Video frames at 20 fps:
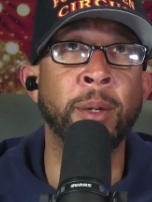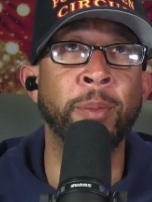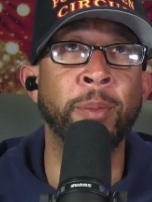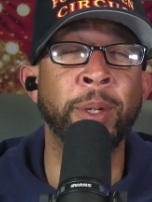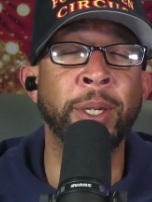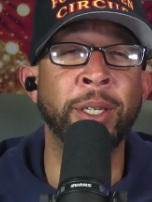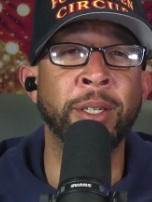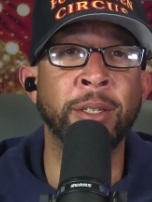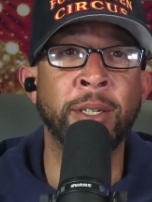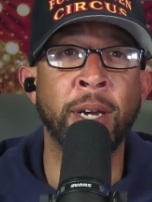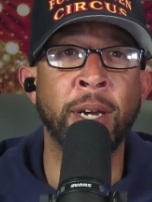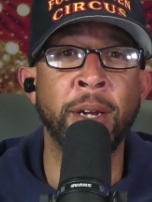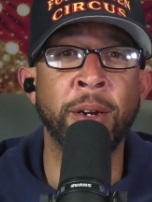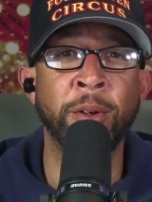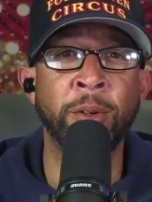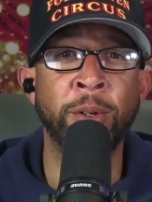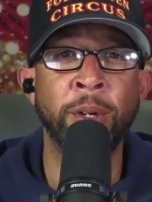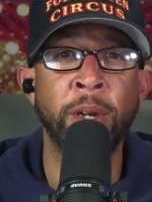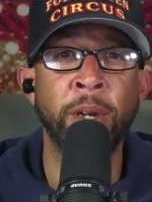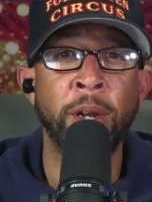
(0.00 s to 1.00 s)
be the
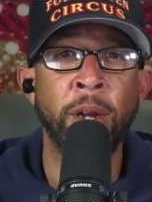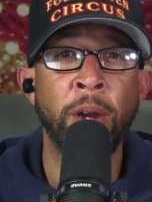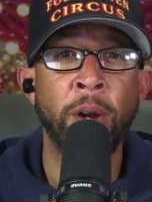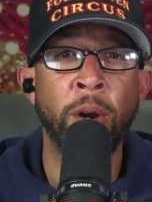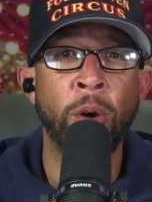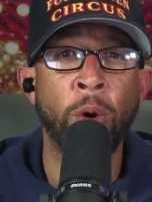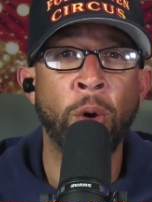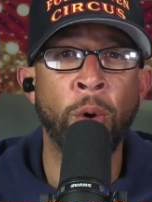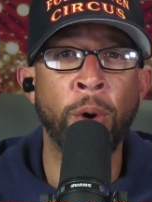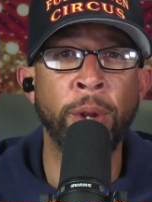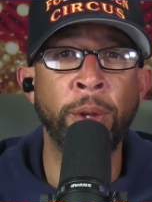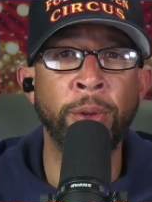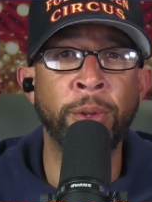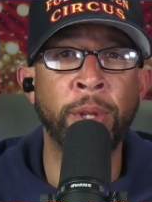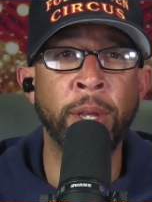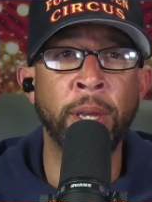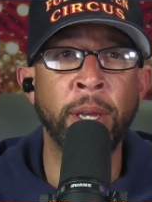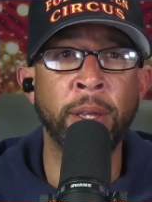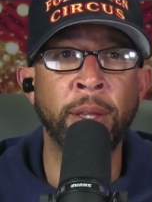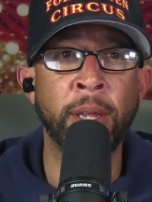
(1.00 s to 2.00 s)
title. Or do you
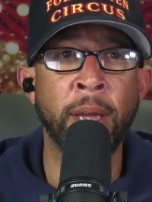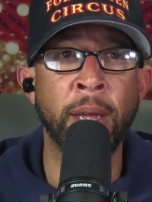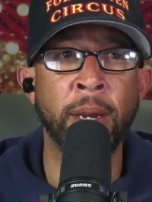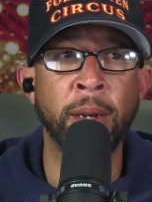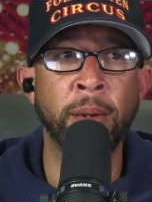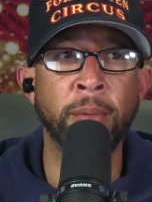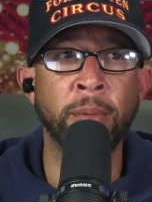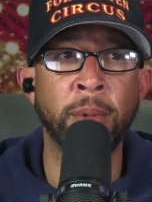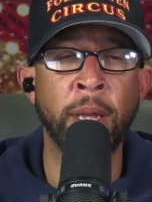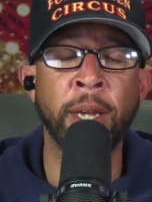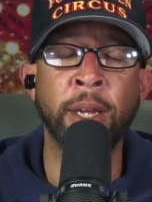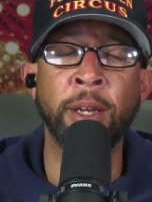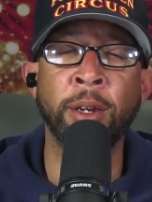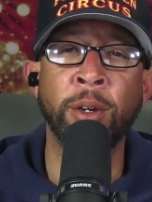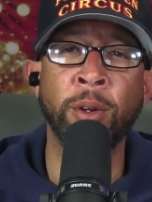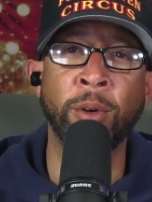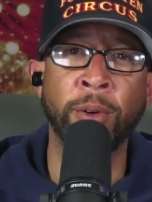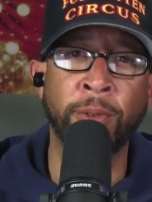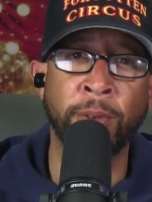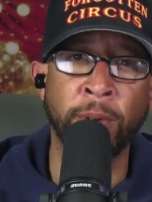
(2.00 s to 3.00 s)
think that they could
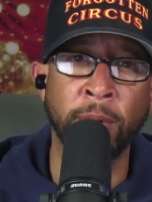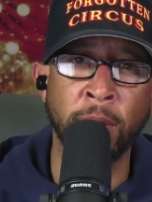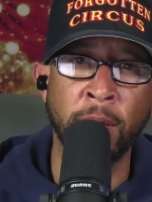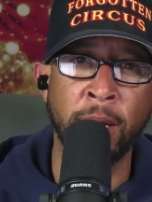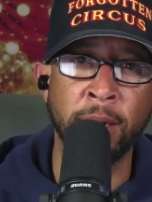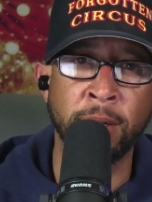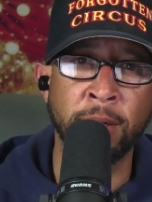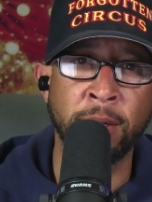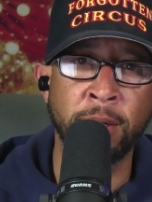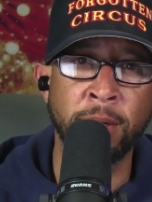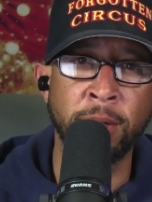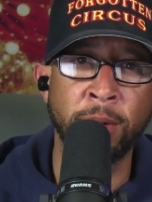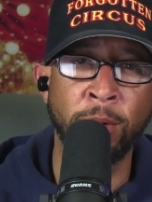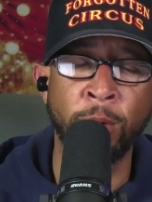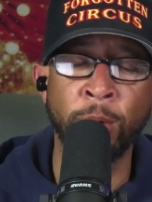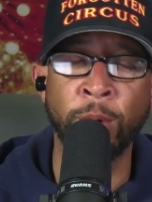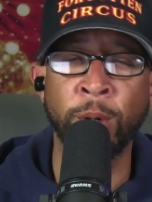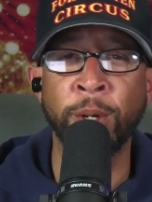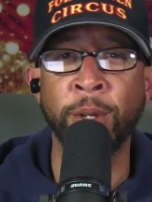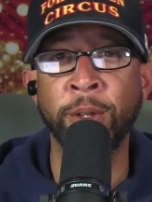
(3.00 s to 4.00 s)
do it for less?
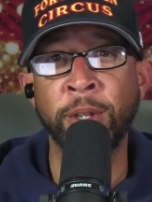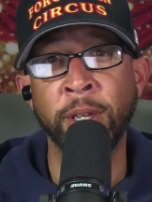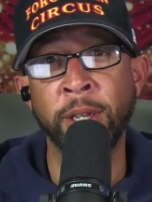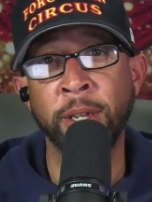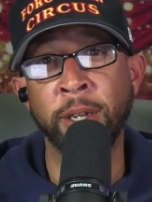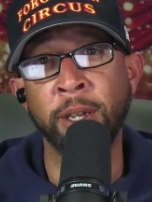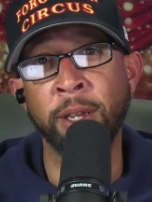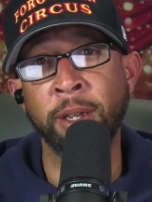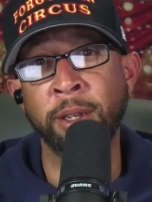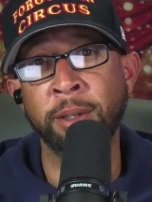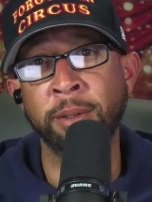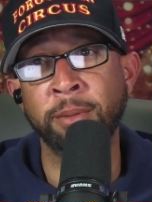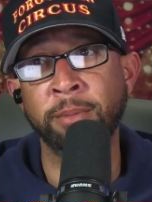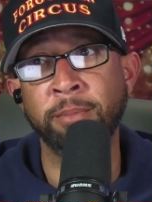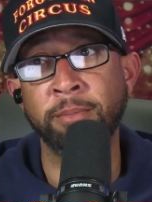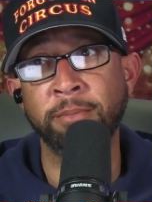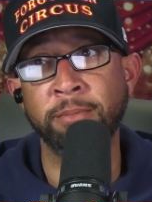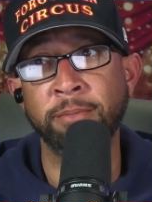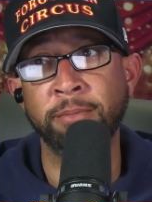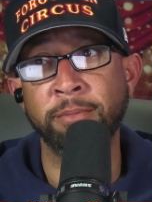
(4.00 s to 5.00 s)
Or do you think they
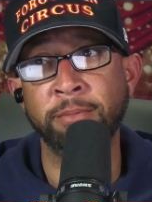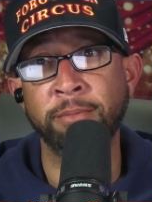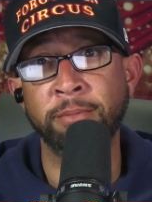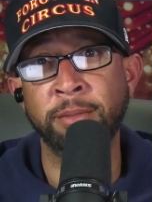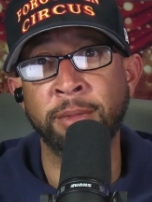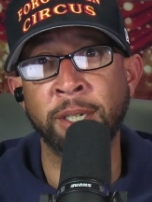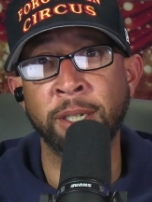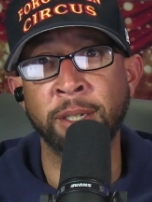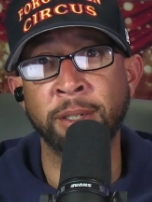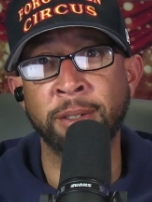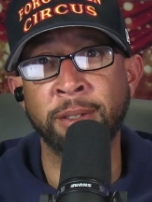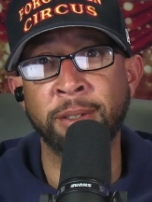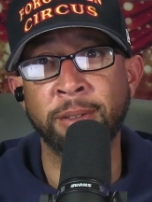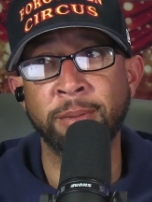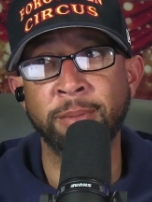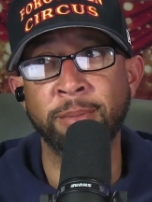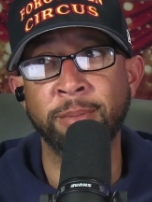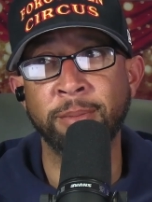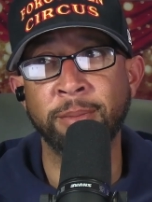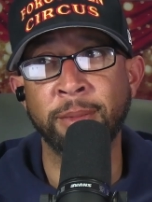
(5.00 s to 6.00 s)
just
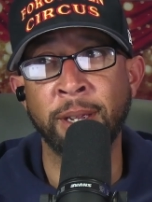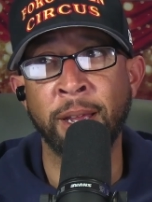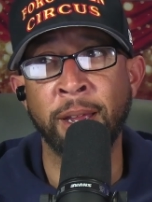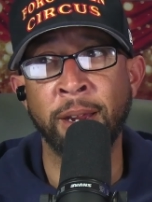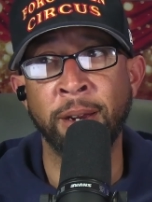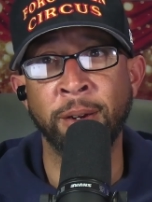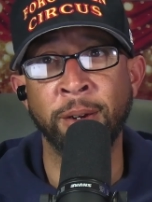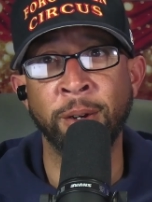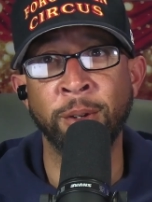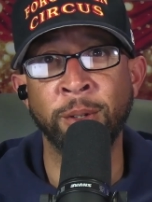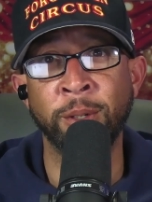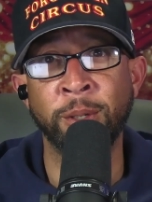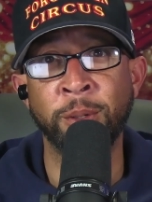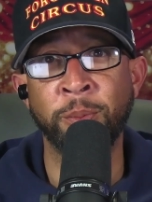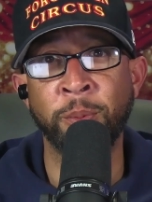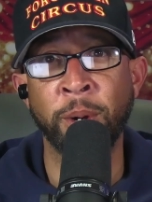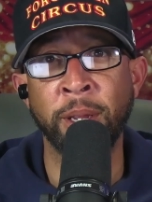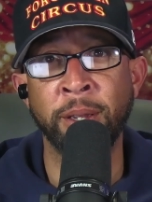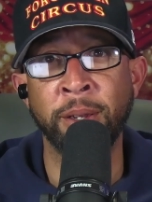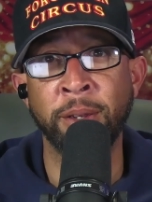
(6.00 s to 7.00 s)
I don't know, it's
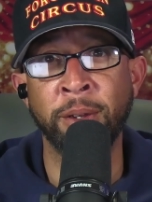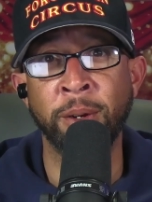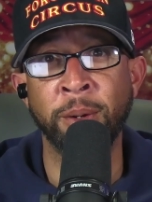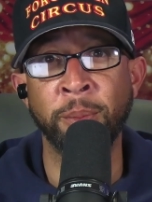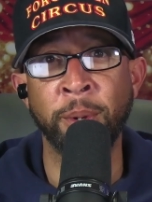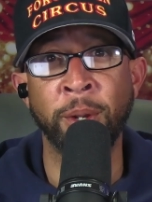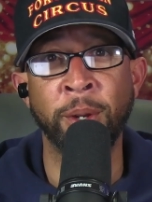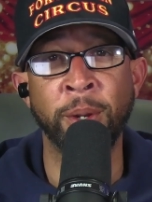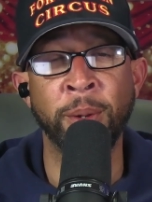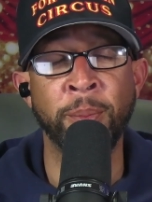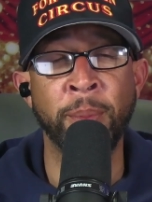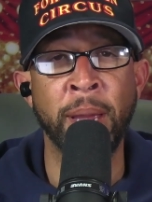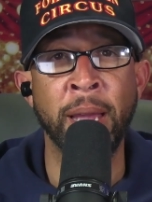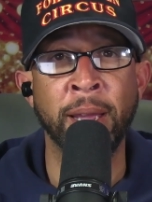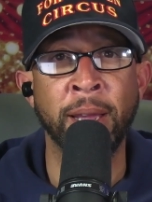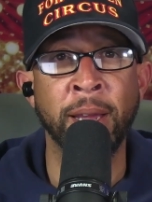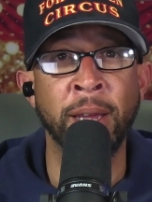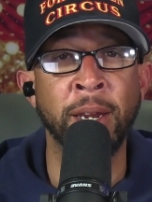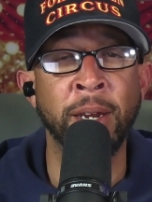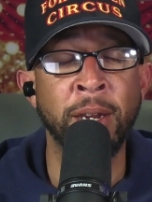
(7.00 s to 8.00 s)
probably going to be on the
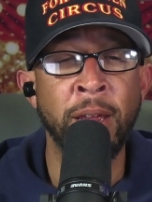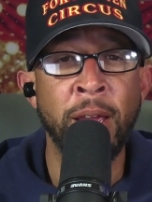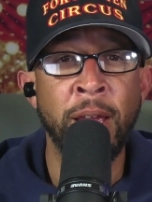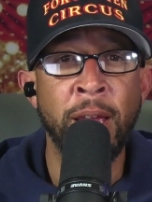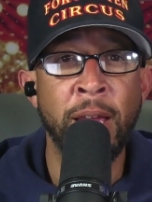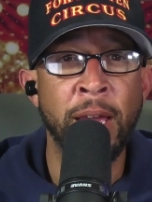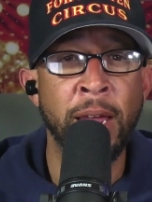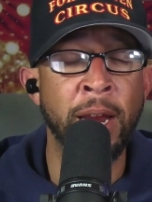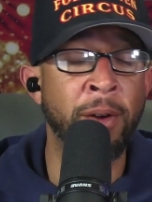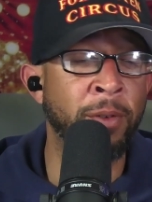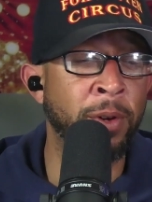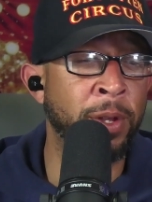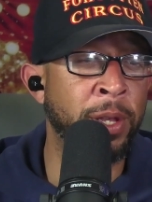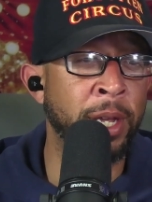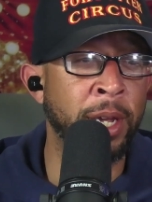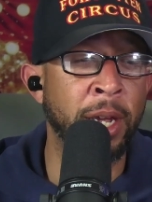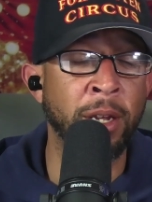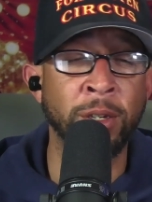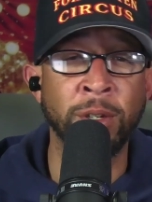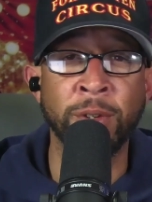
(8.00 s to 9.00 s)
back end and
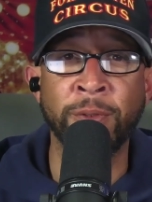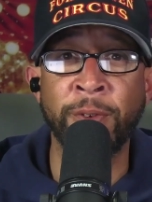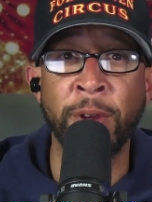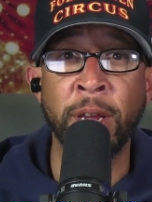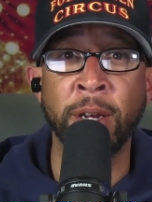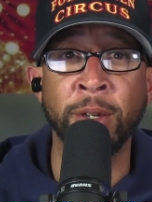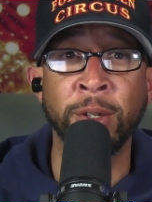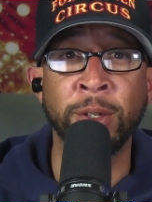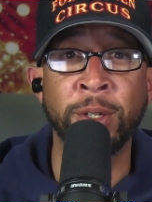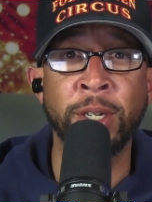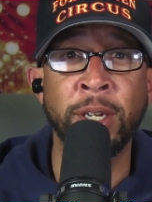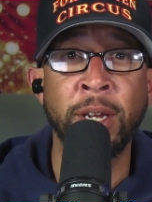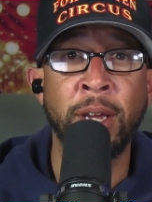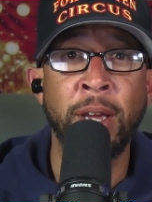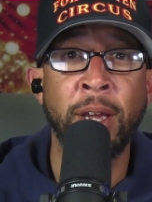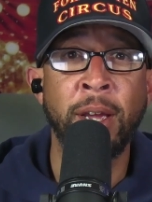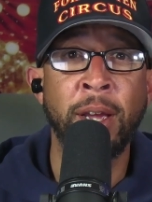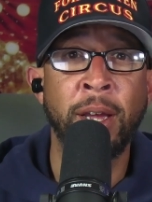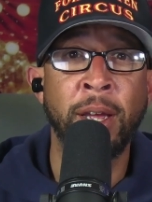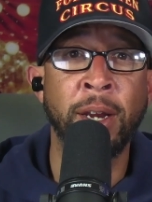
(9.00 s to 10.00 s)
everything else fails
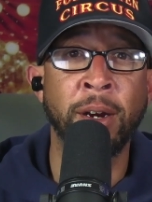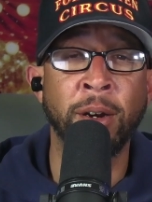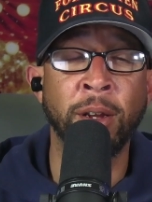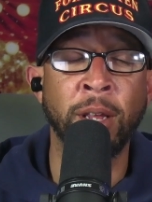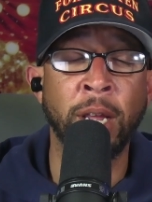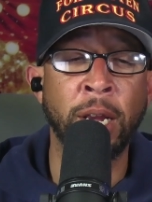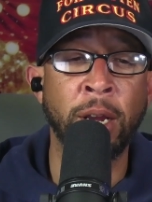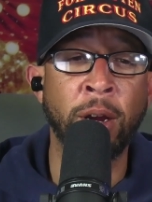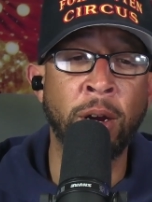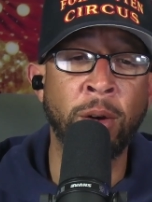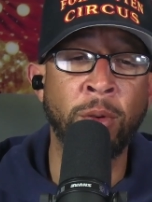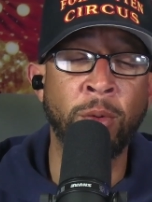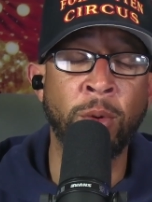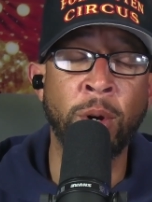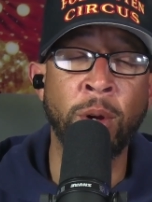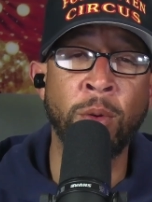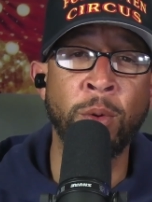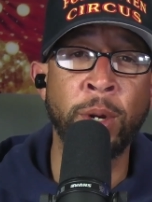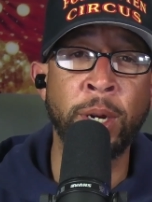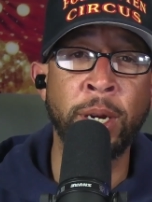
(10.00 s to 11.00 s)
and they're like, "Oh,
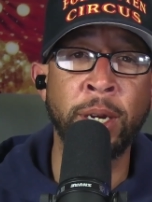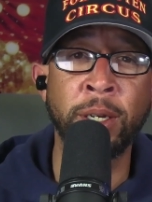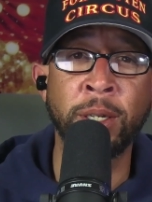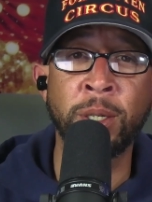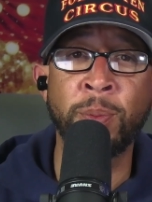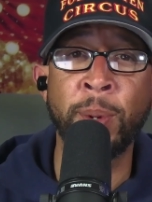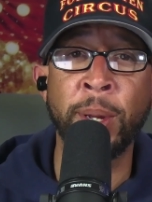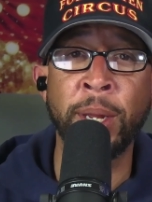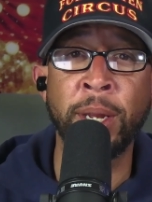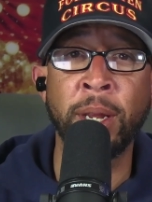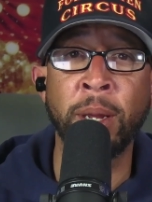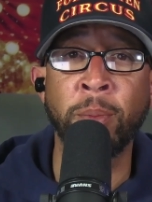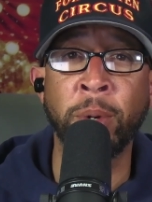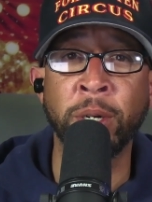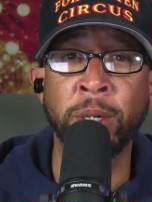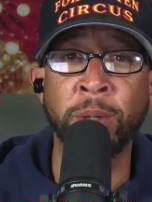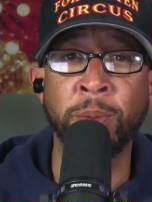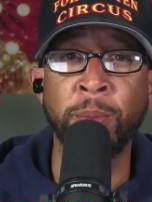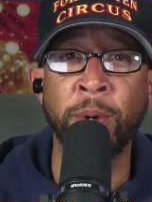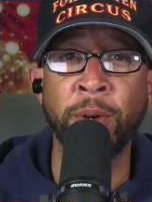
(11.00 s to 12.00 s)
well, we didn't spend that
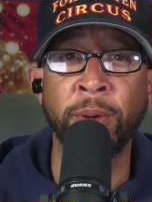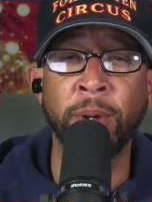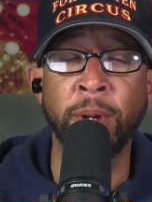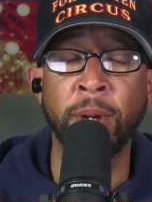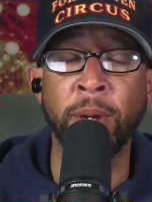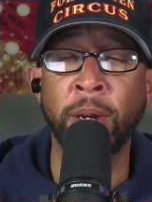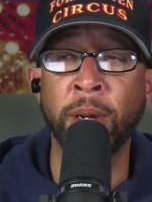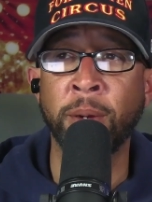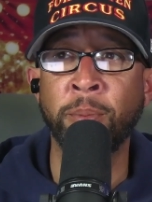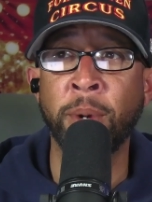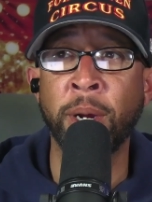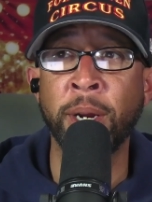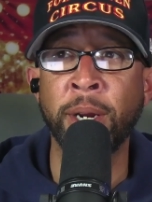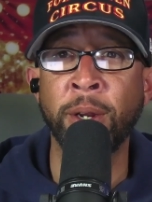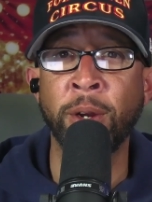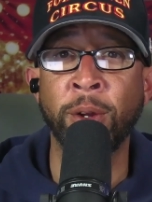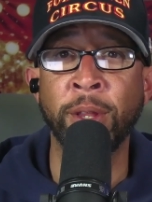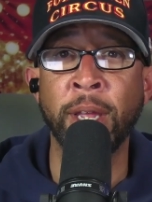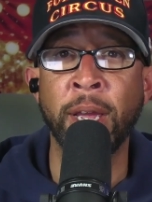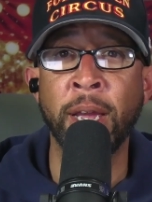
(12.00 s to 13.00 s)
much mo- uh, money
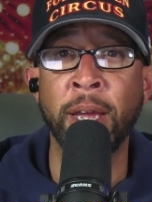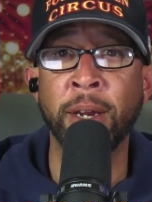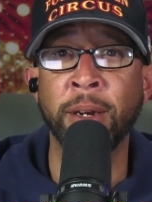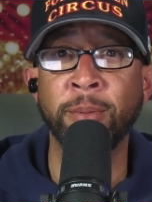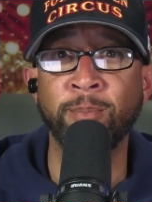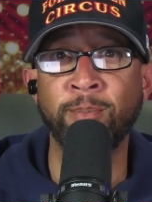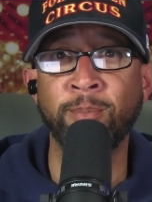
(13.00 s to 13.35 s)
on that.